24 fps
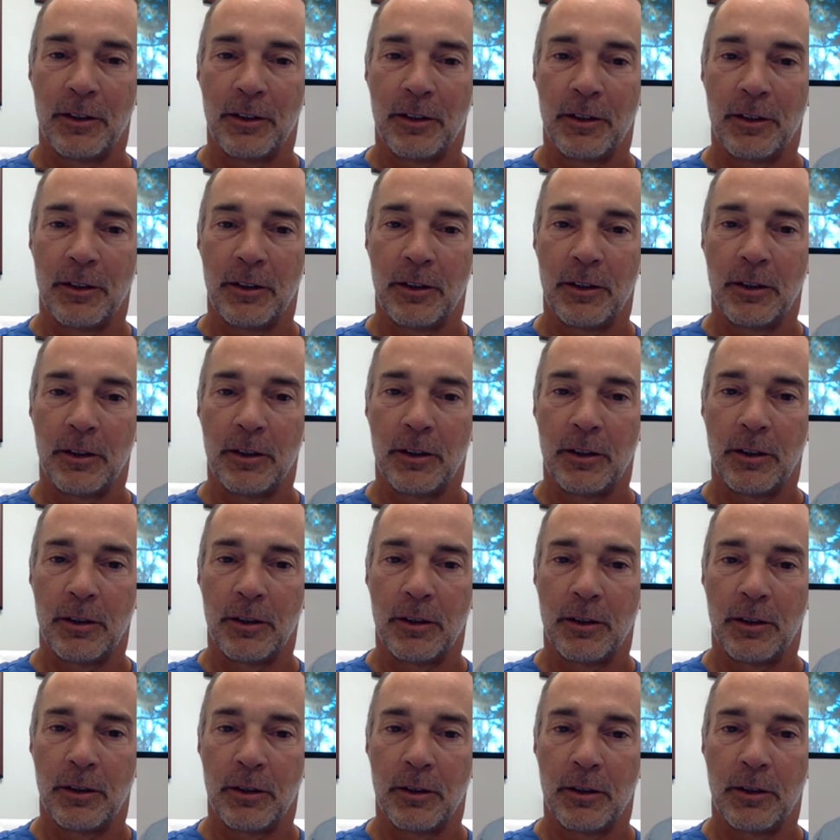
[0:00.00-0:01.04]

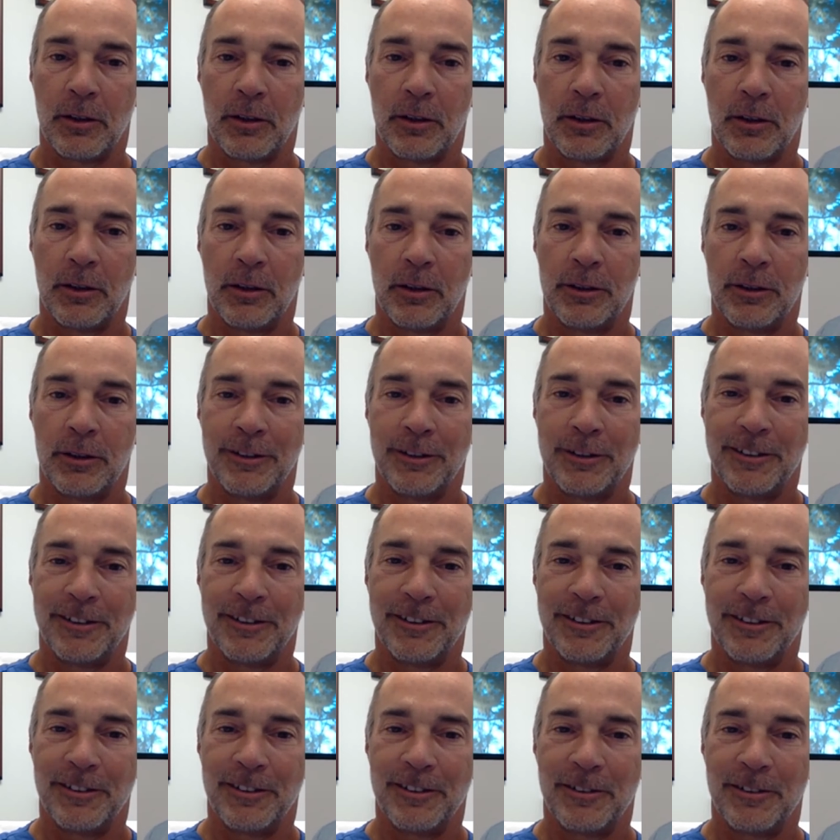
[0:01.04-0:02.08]

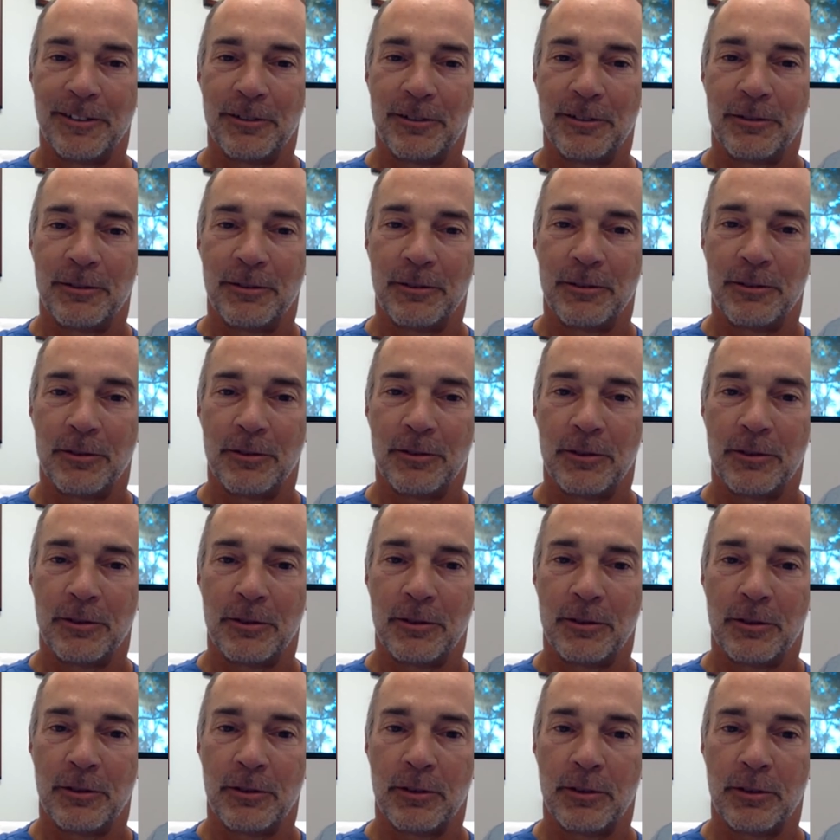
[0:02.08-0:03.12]

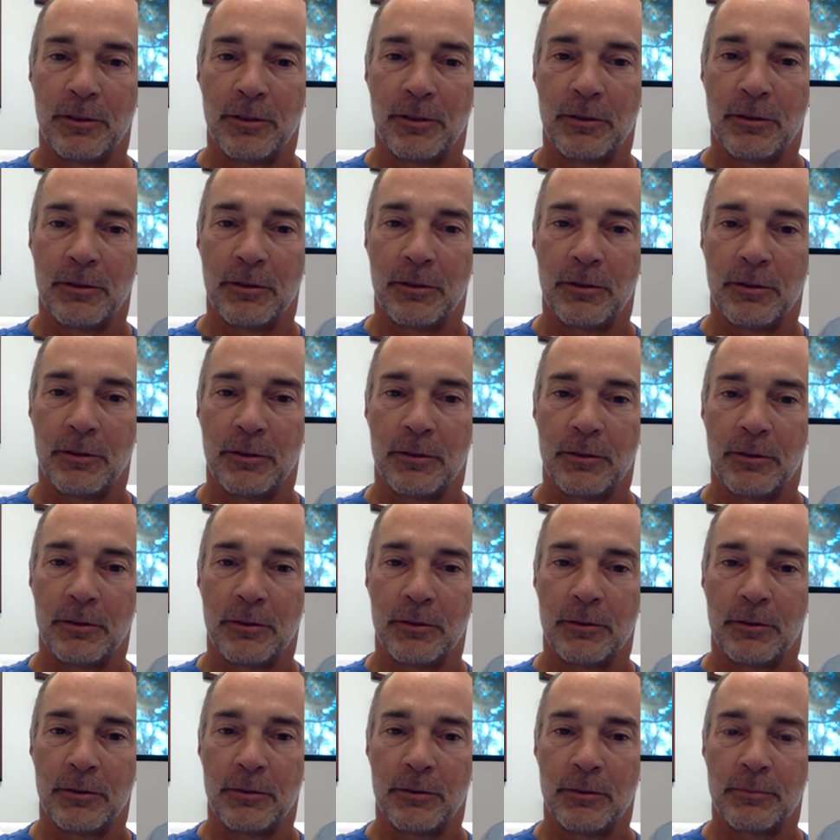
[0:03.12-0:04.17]

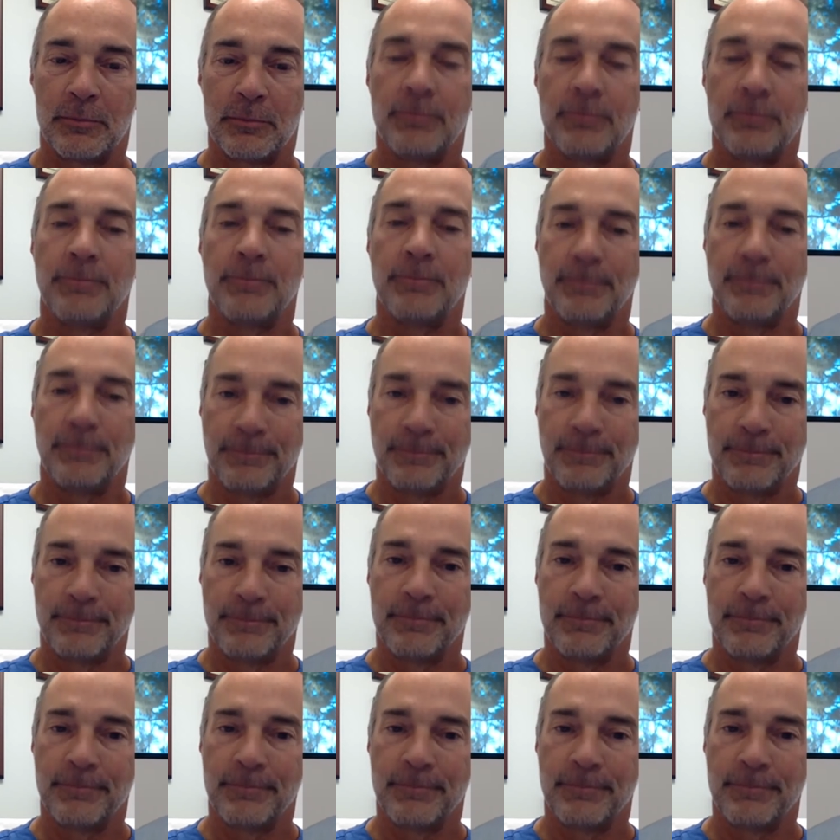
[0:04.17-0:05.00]
The person shown says nothing.